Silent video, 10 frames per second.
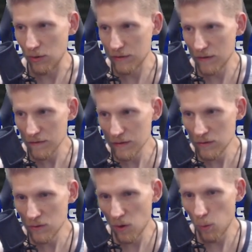It
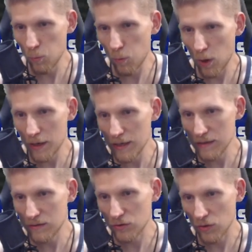doesn't know what
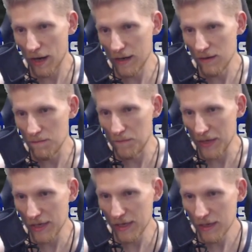it's trying to
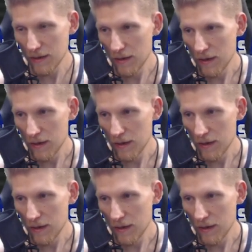be.